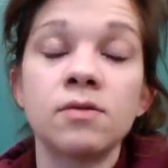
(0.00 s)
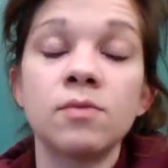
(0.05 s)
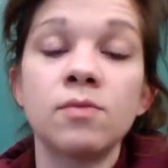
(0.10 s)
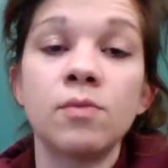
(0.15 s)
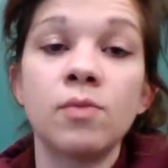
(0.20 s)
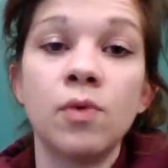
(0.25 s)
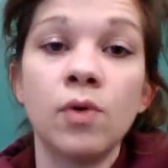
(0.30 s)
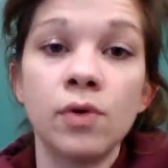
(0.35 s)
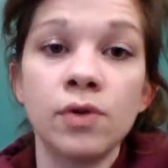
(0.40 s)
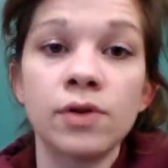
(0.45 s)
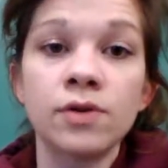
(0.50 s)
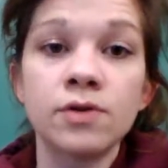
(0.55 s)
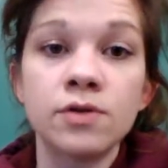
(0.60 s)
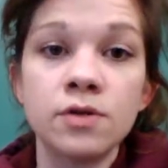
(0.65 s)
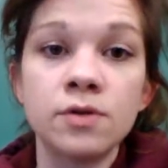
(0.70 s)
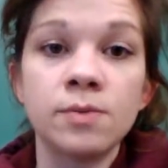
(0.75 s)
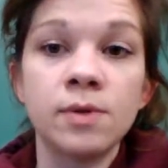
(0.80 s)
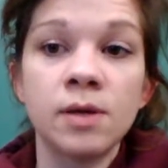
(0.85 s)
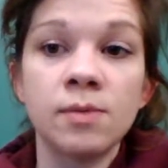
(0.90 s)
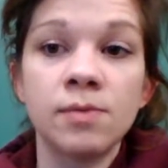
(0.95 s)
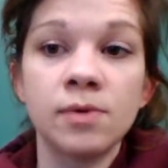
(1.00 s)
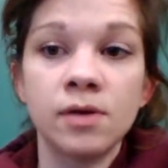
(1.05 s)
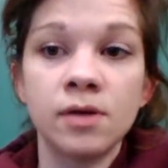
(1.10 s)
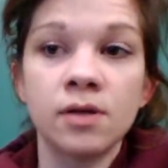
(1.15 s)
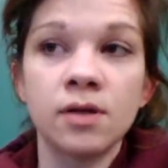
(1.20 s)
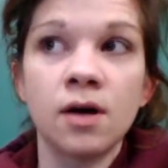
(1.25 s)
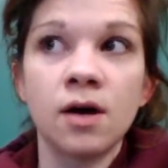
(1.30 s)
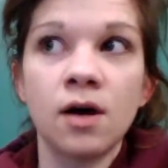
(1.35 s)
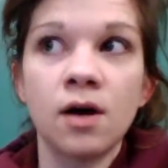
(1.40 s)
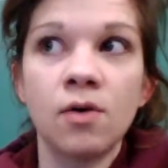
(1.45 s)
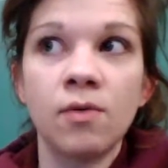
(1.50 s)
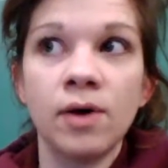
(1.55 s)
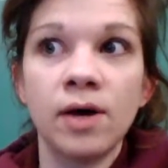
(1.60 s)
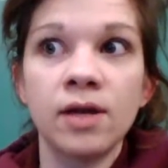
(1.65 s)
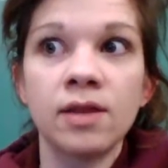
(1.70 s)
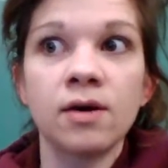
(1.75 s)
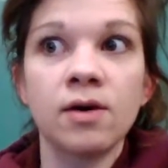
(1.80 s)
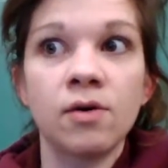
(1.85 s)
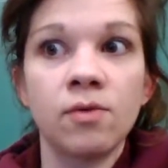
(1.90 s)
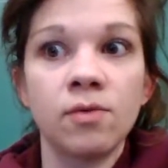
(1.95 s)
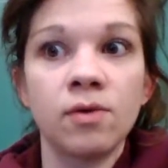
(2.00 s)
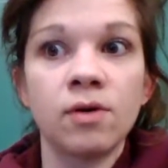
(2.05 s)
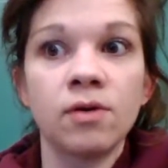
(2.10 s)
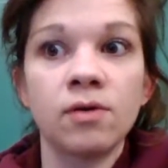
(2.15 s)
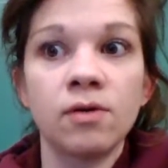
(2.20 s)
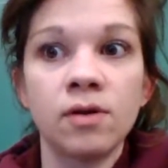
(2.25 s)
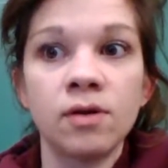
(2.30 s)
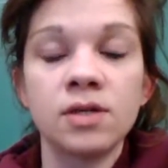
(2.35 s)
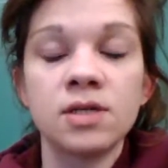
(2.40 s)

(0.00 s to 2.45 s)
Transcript: More than 2 people in the hallway, though,